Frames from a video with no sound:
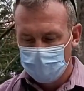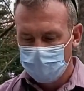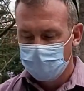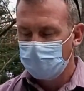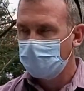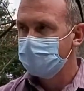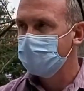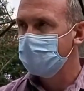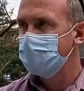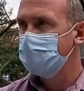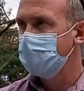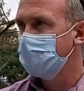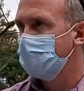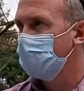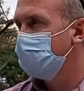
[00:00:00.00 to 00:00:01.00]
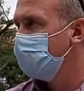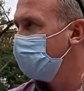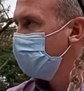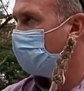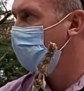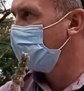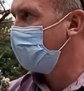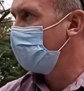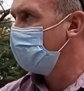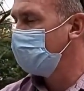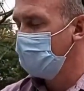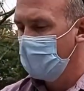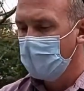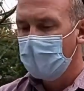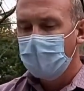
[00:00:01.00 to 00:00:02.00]
Byzantina. All right?
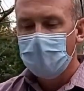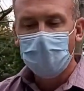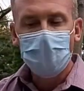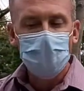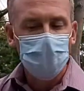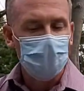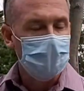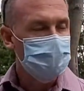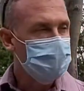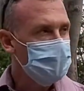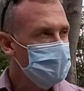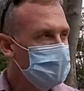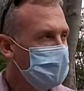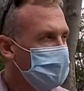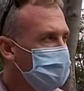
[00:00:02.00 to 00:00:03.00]
Any questions on